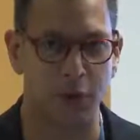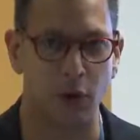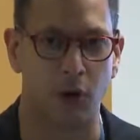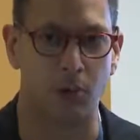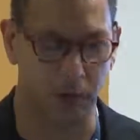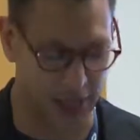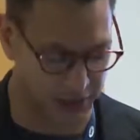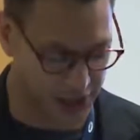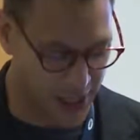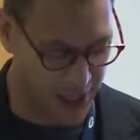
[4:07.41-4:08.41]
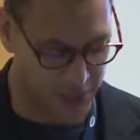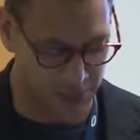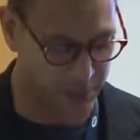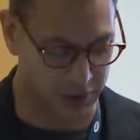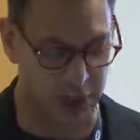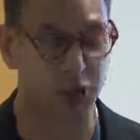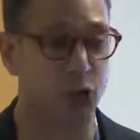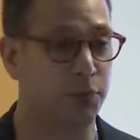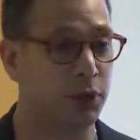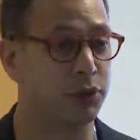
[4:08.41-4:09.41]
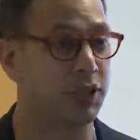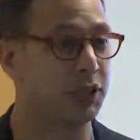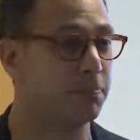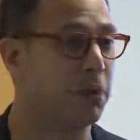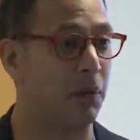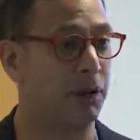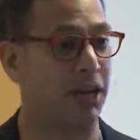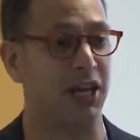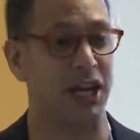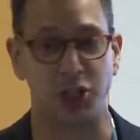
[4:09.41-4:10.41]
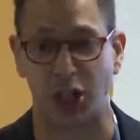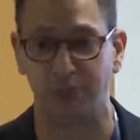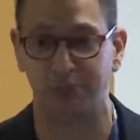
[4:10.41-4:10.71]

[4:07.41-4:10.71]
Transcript: form, it's a distributed public ledger,